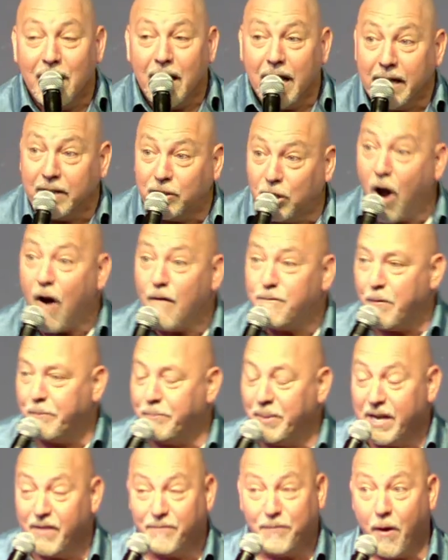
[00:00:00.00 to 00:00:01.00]
And God
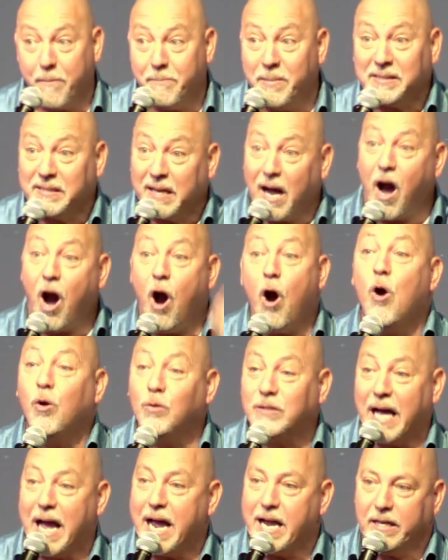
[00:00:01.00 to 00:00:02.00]
forbid if I miss a whole
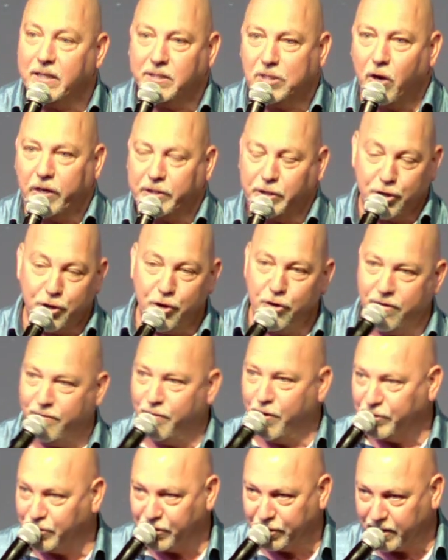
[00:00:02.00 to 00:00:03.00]
day, it's like the
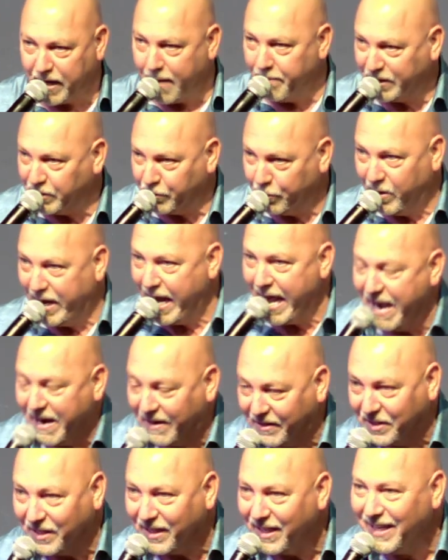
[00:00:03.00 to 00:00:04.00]
universe is coming to an
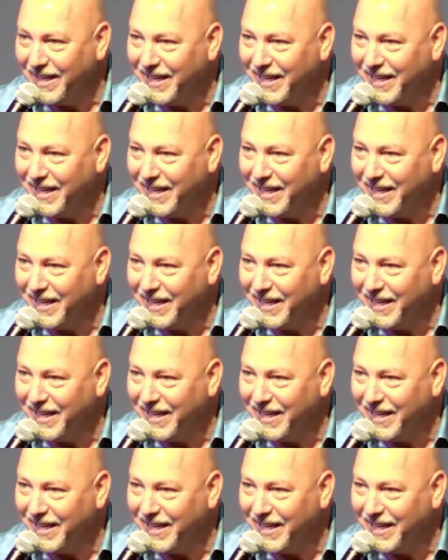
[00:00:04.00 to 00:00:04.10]
end.